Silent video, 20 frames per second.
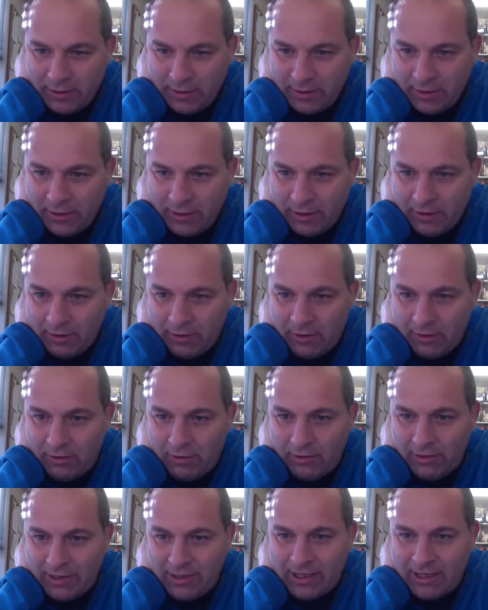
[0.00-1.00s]

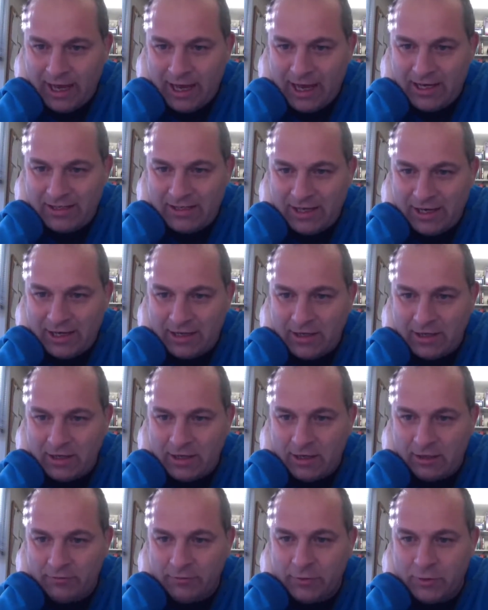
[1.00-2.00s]
And Gay's heading to the
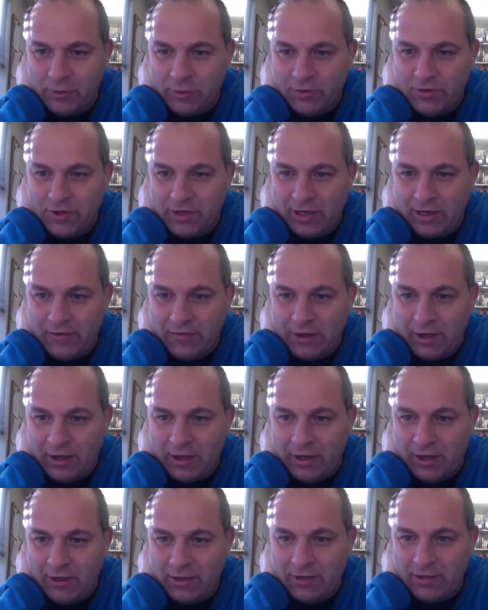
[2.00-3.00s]
golf course at 11
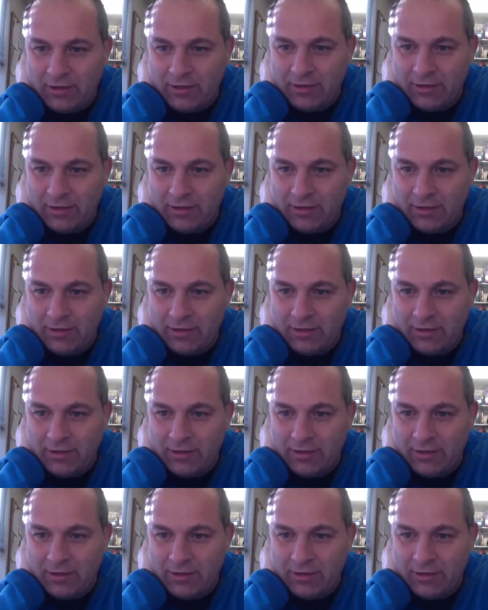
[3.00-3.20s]
o'clock.